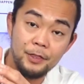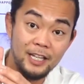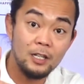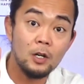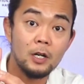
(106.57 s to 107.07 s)

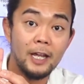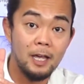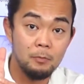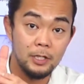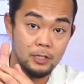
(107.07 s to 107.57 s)
thenar
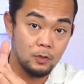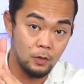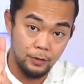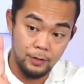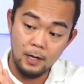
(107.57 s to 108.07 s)
eminence
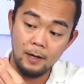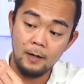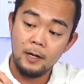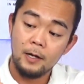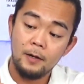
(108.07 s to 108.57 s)
or
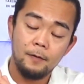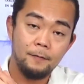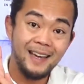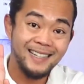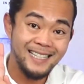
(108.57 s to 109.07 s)
the
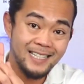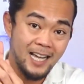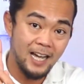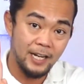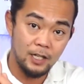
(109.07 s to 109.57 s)
fatty
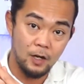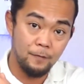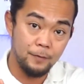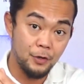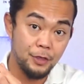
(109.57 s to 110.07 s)
side
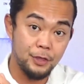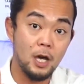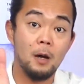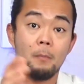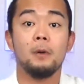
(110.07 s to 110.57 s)
of your
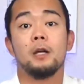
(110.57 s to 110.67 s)
thumb.